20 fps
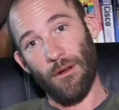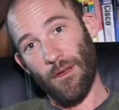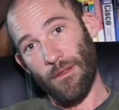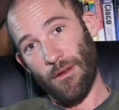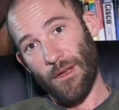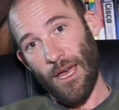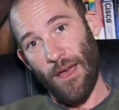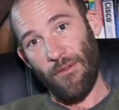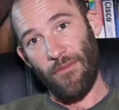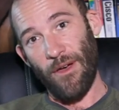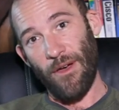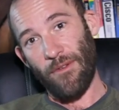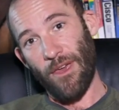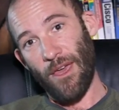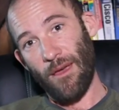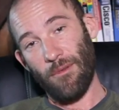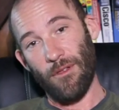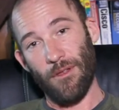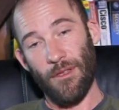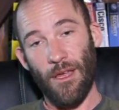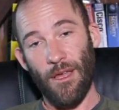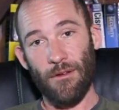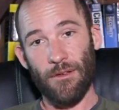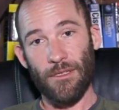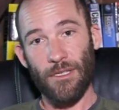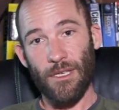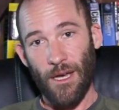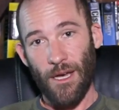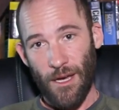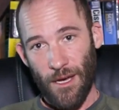other Cat5 cable on the other
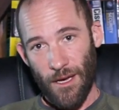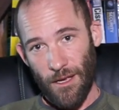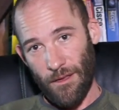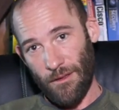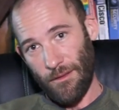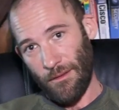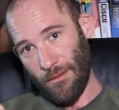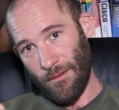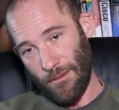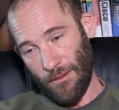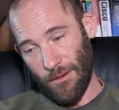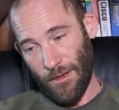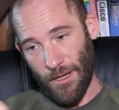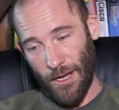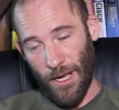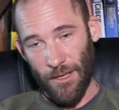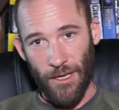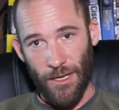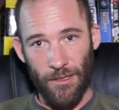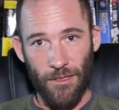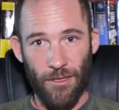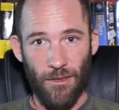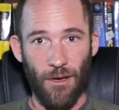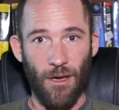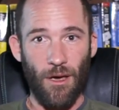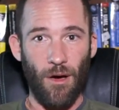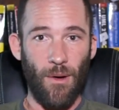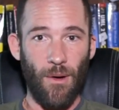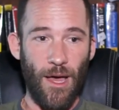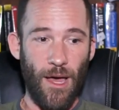side, you, you connect that to the
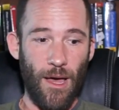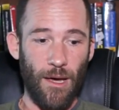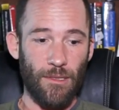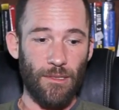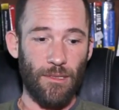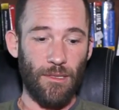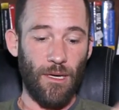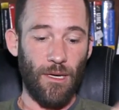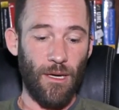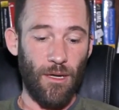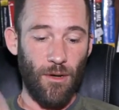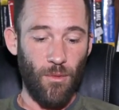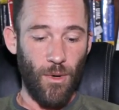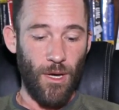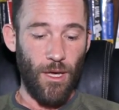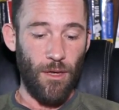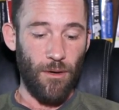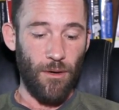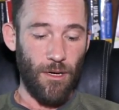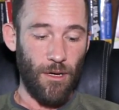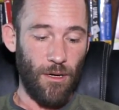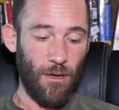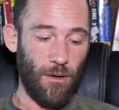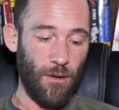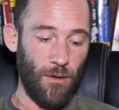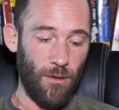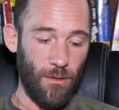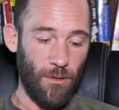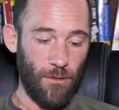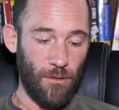coax, and away you
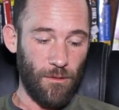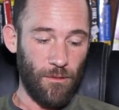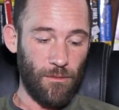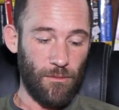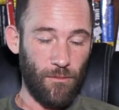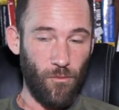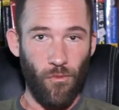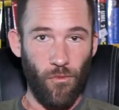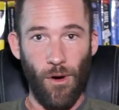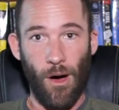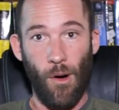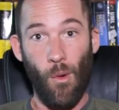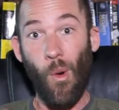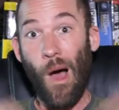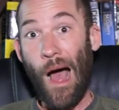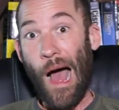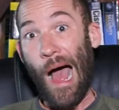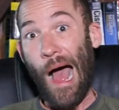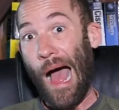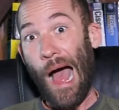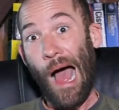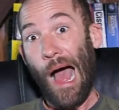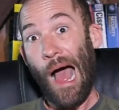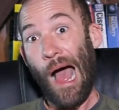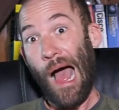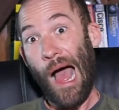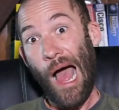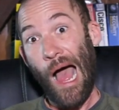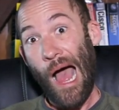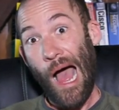go, wah wah,
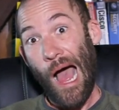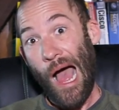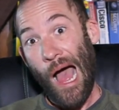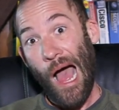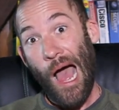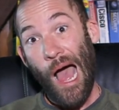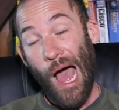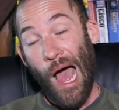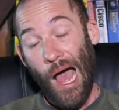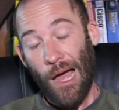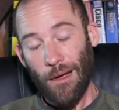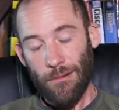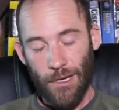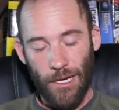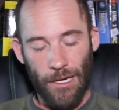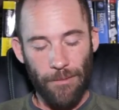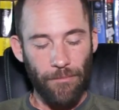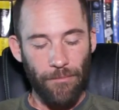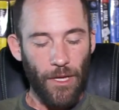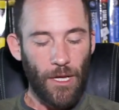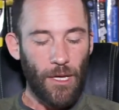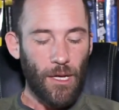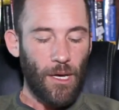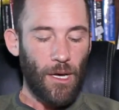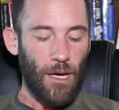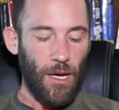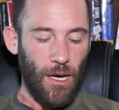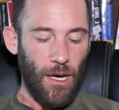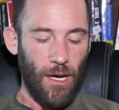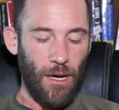right?
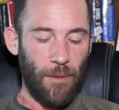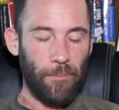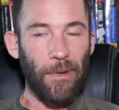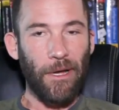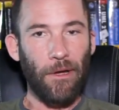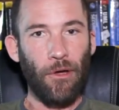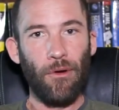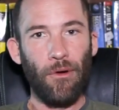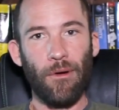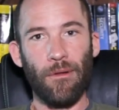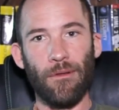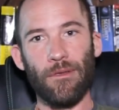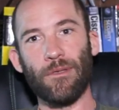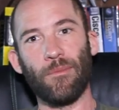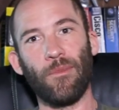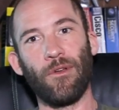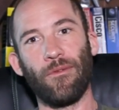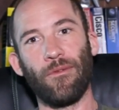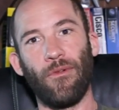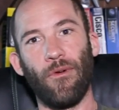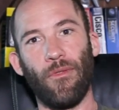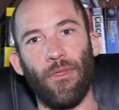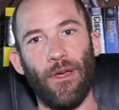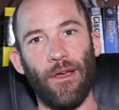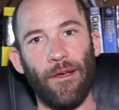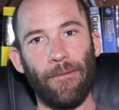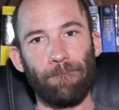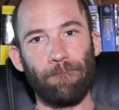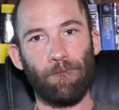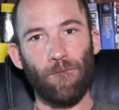Um, but Google is a beautiful
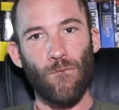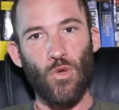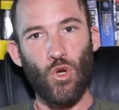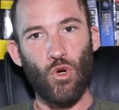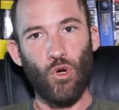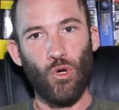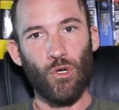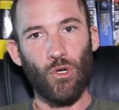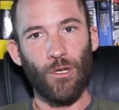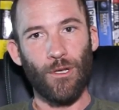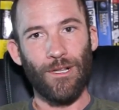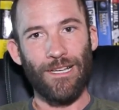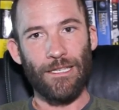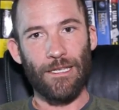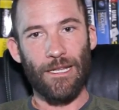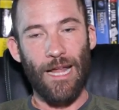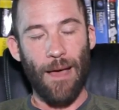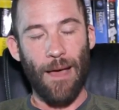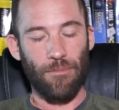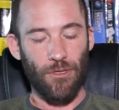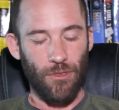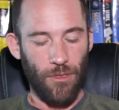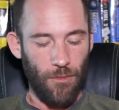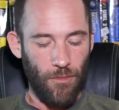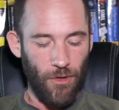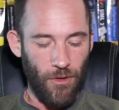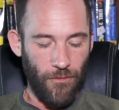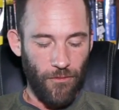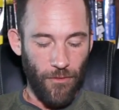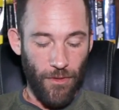thing. Google is an
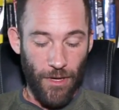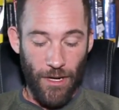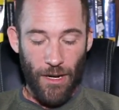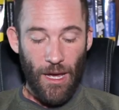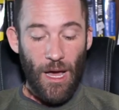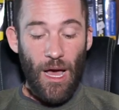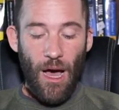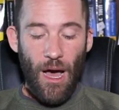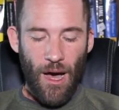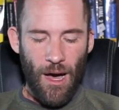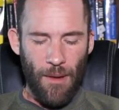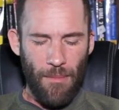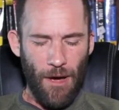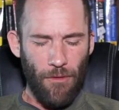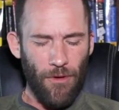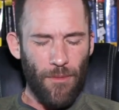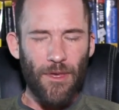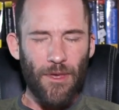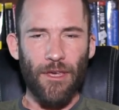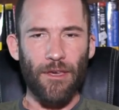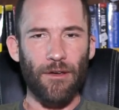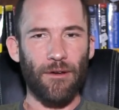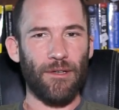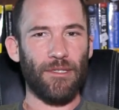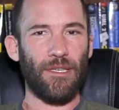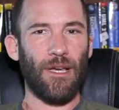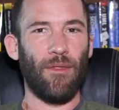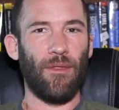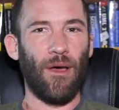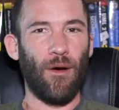absolutely beautiful thing. Um, I would be
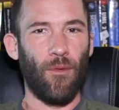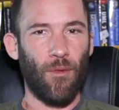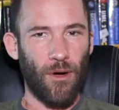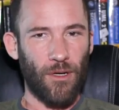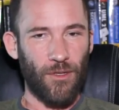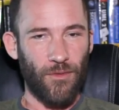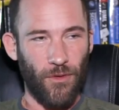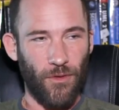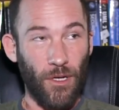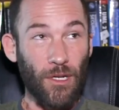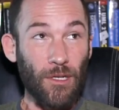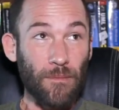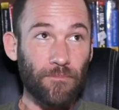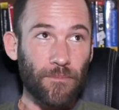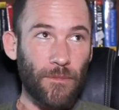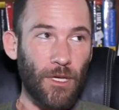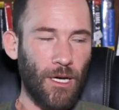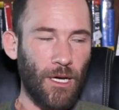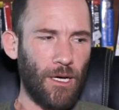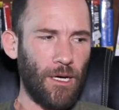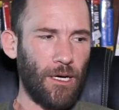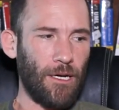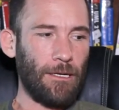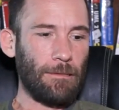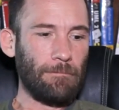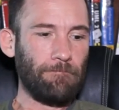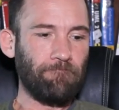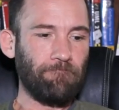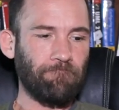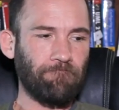curious how that works for you.
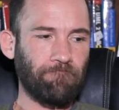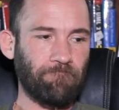Um,